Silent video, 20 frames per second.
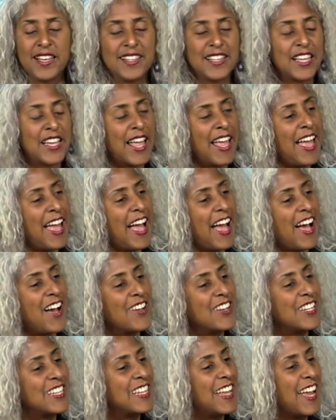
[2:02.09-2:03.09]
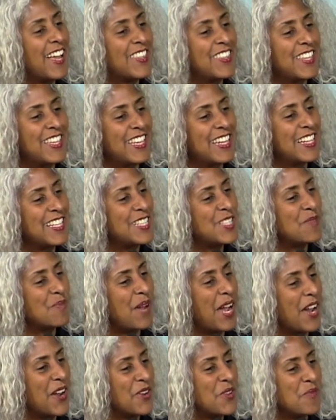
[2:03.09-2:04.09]
Like, how did Kathy get
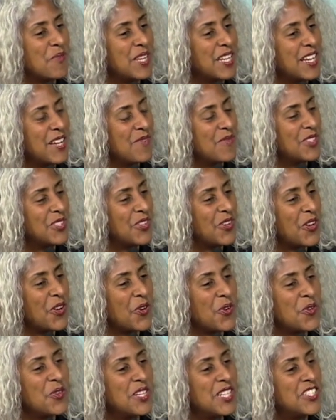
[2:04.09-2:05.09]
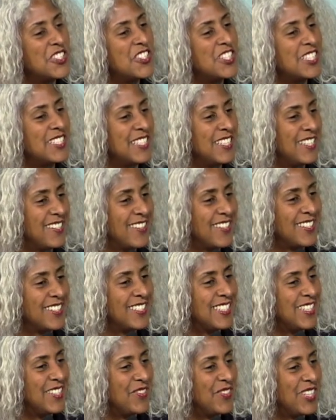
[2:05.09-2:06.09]
inspired to become a lawyer? Who did she see on
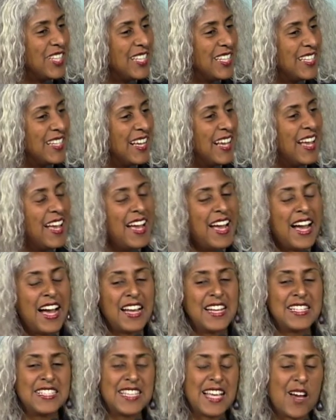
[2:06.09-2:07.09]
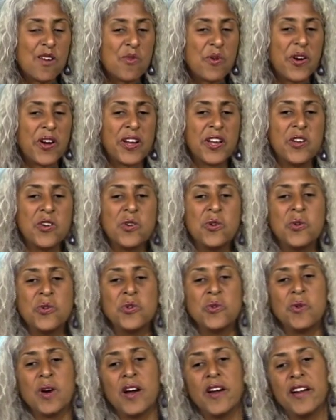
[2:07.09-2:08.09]
TV? How does that work? And who
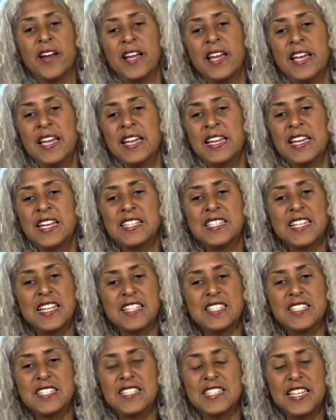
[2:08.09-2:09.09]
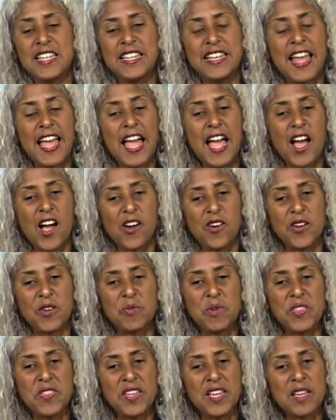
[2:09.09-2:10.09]
do our kids get to see now? And
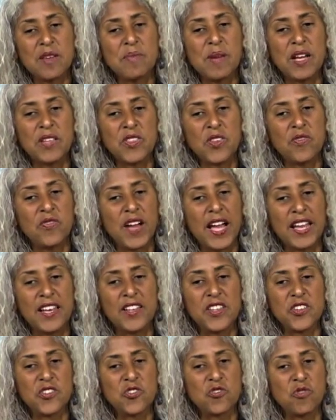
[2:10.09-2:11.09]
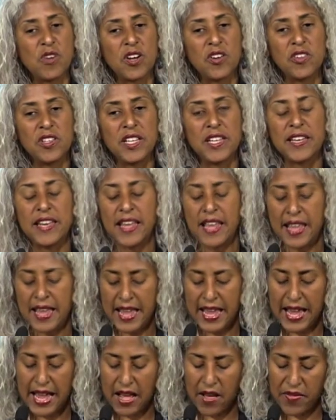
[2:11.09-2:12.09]
we think about the fight and the struggle and
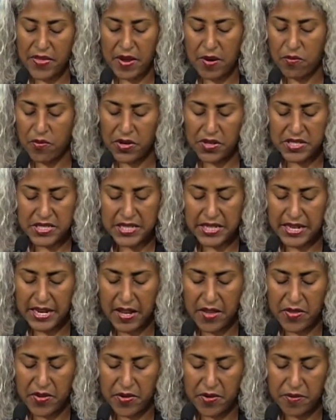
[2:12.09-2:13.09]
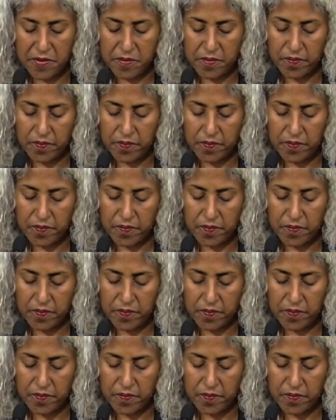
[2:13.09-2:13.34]
how that works together.